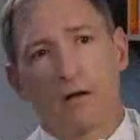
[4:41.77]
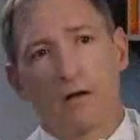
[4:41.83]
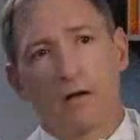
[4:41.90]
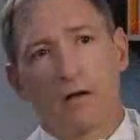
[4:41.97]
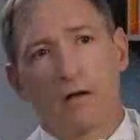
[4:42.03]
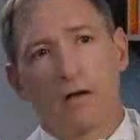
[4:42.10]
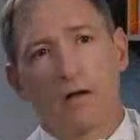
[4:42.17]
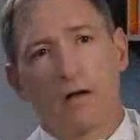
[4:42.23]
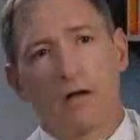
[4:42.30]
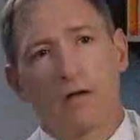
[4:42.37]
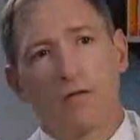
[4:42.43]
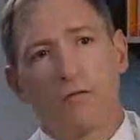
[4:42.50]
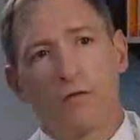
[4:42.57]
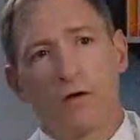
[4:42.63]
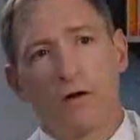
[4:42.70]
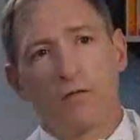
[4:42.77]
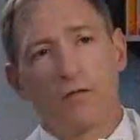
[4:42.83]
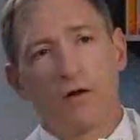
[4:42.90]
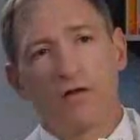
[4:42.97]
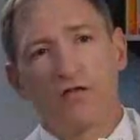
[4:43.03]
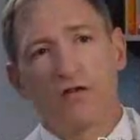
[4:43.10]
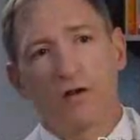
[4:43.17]
and very,
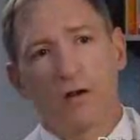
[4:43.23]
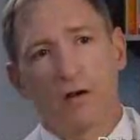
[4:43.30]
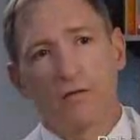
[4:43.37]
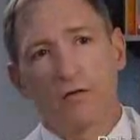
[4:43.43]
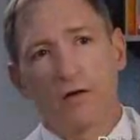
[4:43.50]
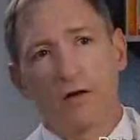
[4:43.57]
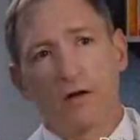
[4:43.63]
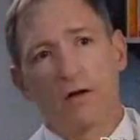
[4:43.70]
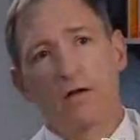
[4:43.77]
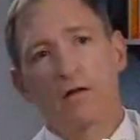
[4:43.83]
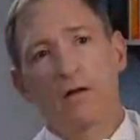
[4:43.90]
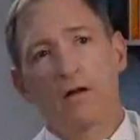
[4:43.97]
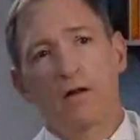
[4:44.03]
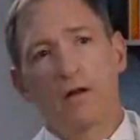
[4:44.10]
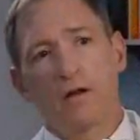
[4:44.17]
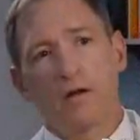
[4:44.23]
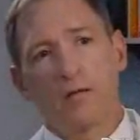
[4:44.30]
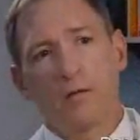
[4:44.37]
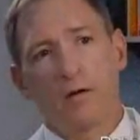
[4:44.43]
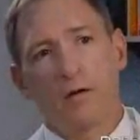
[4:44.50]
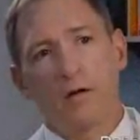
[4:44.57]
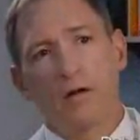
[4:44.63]
very significant that
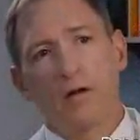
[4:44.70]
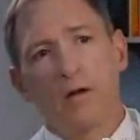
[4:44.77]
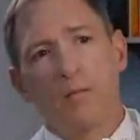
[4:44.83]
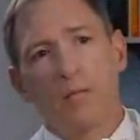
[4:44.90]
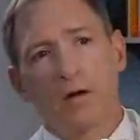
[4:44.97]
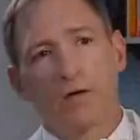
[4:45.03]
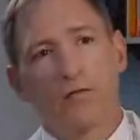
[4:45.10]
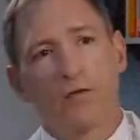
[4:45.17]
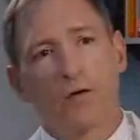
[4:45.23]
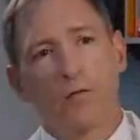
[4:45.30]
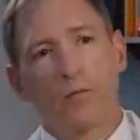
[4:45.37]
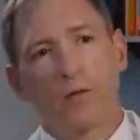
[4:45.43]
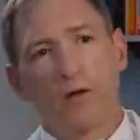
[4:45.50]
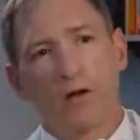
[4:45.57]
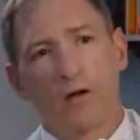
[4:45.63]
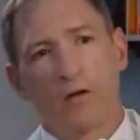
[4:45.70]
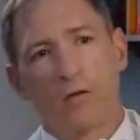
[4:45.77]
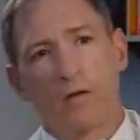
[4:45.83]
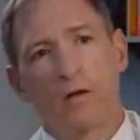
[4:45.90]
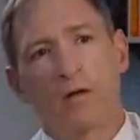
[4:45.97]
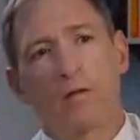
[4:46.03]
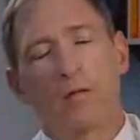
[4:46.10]
the Metaflow
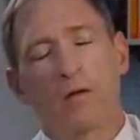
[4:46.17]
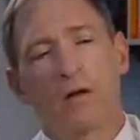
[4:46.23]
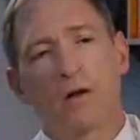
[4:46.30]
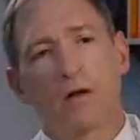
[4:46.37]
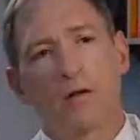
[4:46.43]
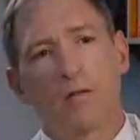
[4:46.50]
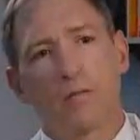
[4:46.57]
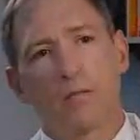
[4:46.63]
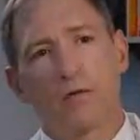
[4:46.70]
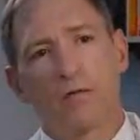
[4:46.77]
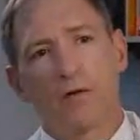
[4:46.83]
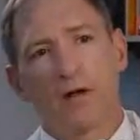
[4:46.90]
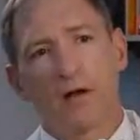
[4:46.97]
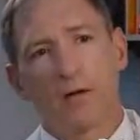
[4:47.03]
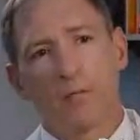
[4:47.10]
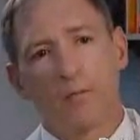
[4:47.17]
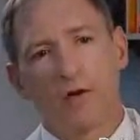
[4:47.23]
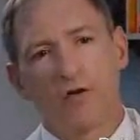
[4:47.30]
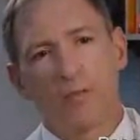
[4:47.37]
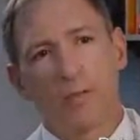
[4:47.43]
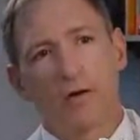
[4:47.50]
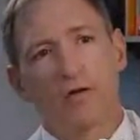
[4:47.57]
pillow provided
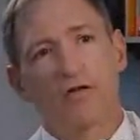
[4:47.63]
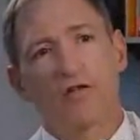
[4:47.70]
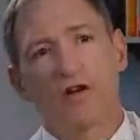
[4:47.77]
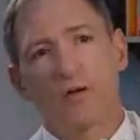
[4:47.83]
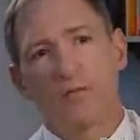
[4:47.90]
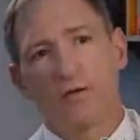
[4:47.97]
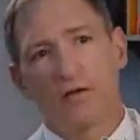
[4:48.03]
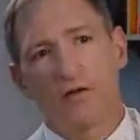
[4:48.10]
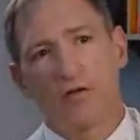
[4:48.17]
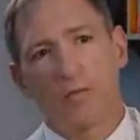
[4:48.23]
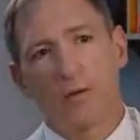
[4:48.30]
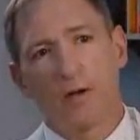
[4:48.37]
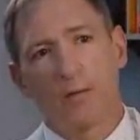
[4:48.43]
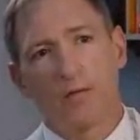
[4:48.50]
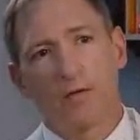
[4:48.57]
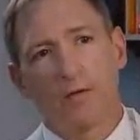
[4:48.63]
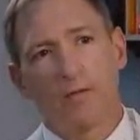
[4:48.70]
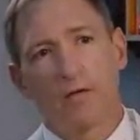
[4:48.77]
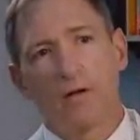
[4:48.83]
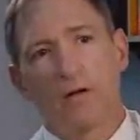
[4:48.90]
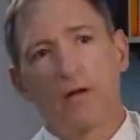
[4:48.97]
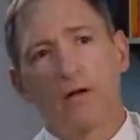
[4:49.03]
much better sleep for these people.
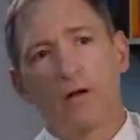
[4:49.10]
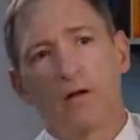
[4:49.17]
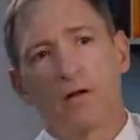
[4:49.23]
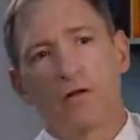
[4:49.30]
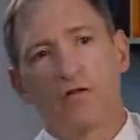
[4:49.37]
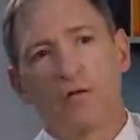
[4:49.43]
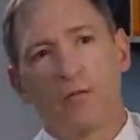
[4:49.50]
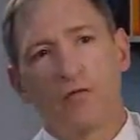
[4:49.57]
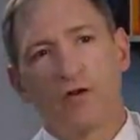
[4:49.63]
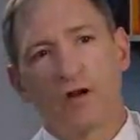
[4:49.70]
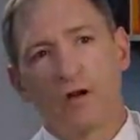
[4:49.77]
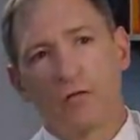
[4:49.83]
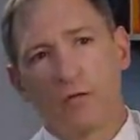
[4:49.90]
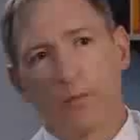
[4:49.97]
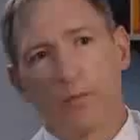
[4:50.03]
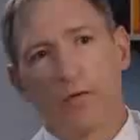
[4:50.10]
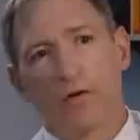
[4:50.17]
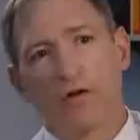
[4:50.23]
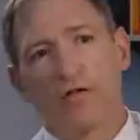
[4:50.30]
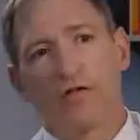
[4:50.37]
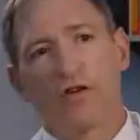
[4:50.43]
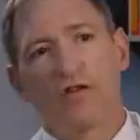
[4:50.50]
Their subjective
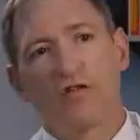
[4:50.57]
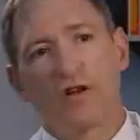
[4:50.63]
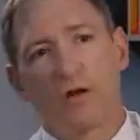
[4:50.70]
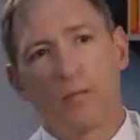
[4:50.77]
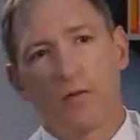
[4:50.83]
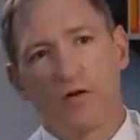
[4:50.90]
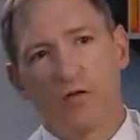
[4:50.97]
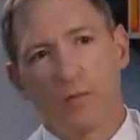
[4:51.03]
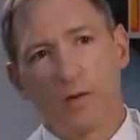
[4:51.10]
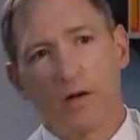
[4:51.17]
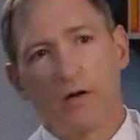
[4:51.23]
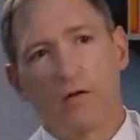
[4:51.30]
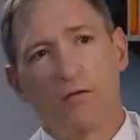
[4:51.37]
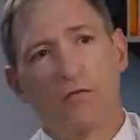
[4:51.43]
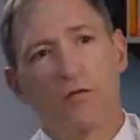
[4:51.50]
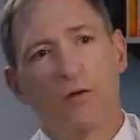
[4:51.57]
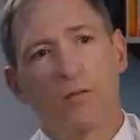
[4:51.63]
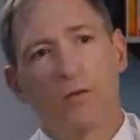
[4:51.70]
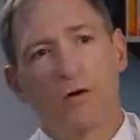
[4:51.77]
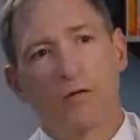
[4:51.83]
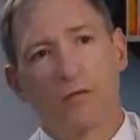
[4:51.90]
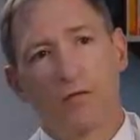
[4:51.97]
reports, they slept much better, felt
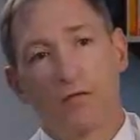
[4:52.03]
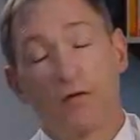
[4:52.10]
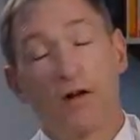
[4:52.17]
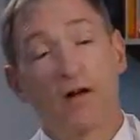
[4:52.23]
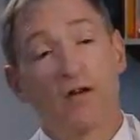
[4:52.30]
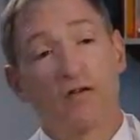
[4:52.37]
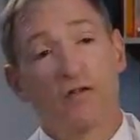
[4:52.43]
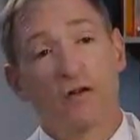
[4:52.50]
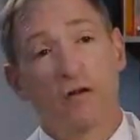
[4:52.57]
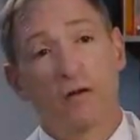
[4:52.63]
more refreshed.